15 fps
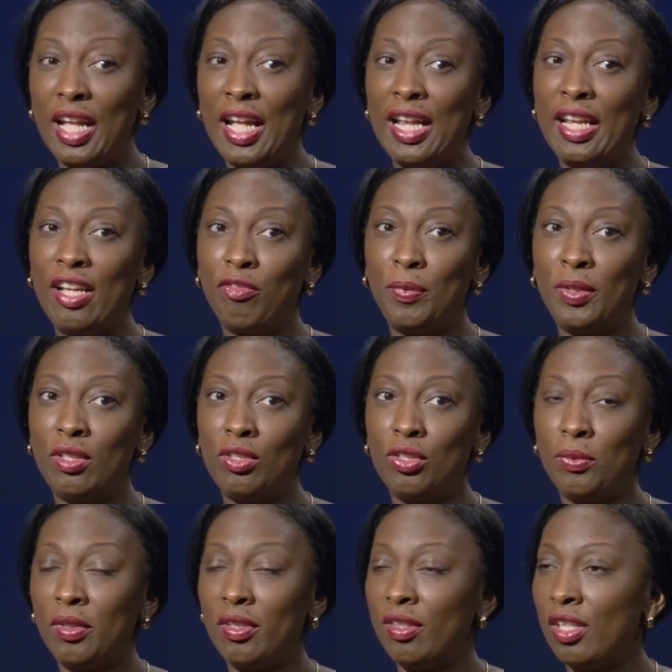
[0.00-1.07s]
And I've been
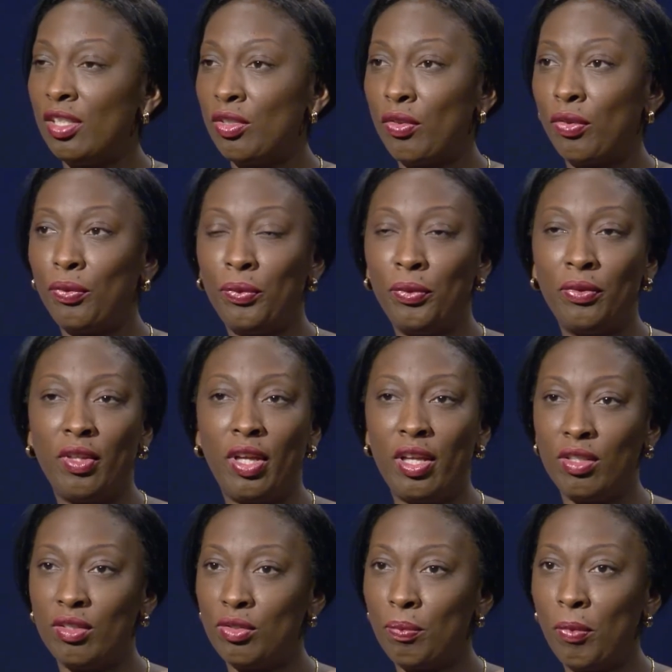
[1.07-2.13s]
doing this through
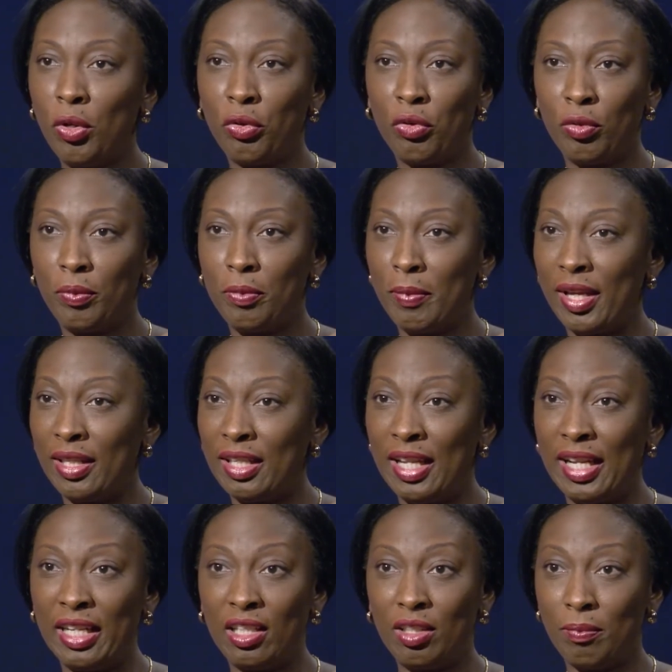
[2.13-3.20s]
a small group that I
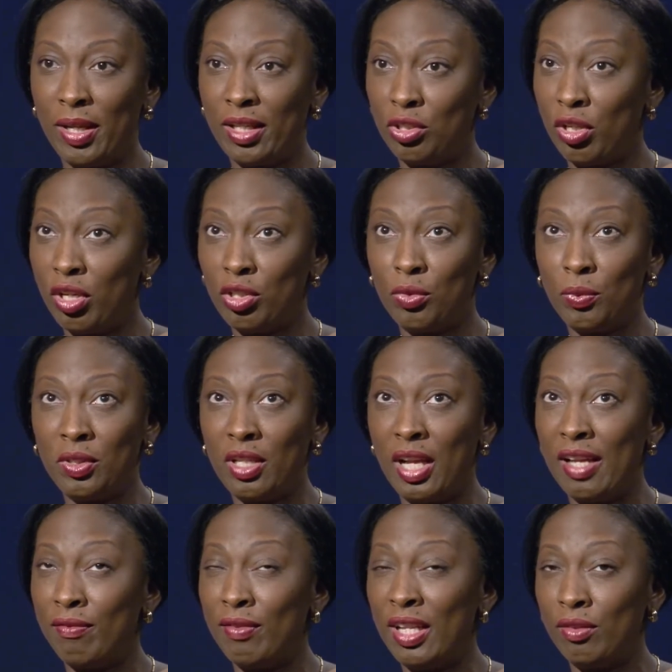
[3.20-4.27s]
lead in my church, which
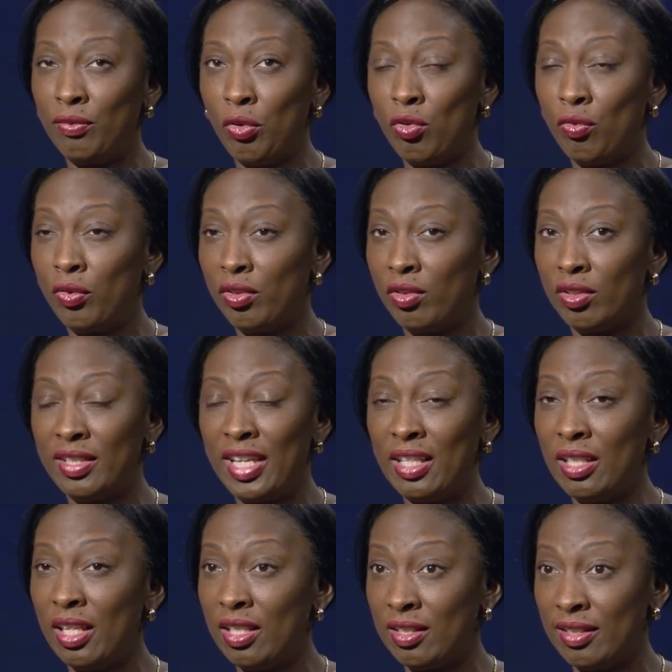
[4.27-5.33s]
I've led for over 10
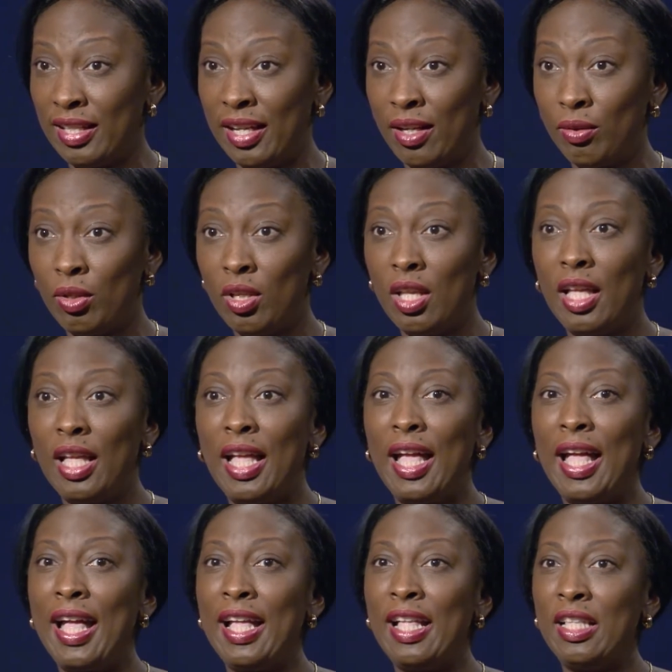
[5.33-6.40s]
years now.
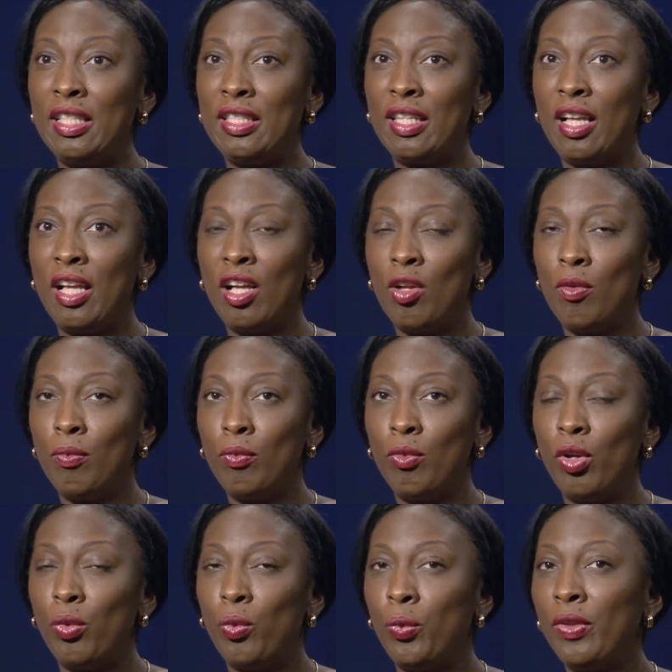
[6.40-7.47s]
And
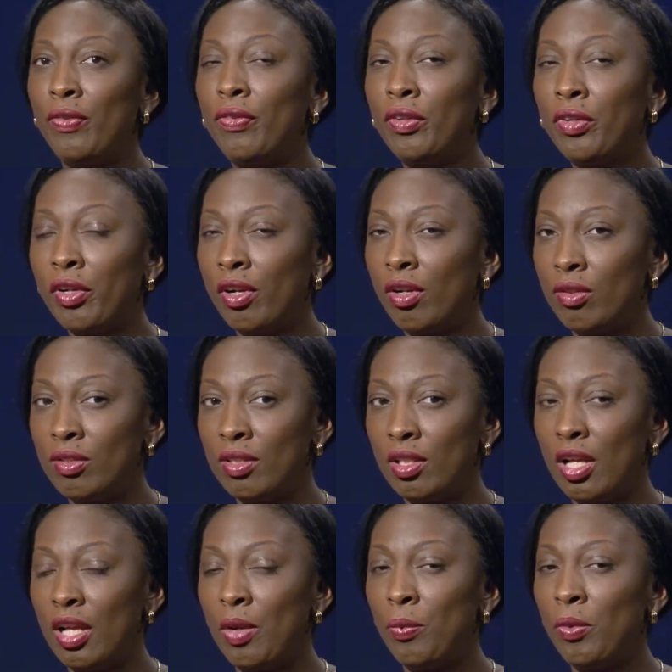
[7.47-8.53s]
with the girls,
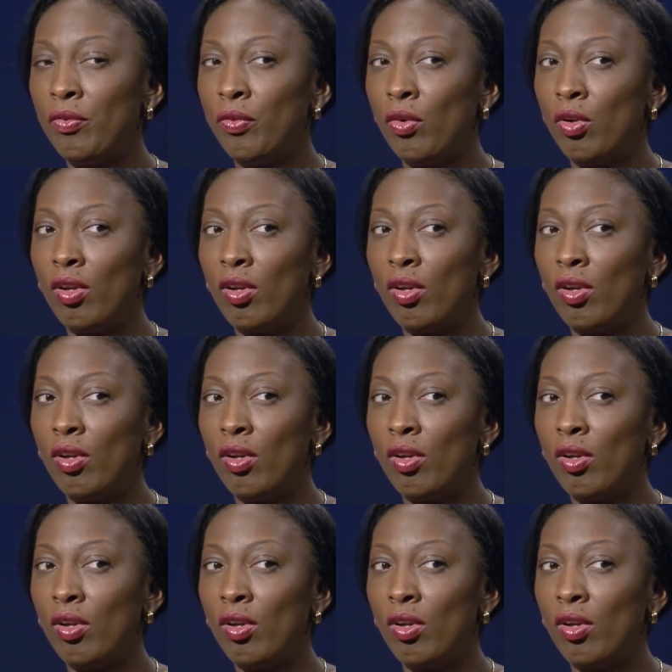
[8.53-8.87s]
we've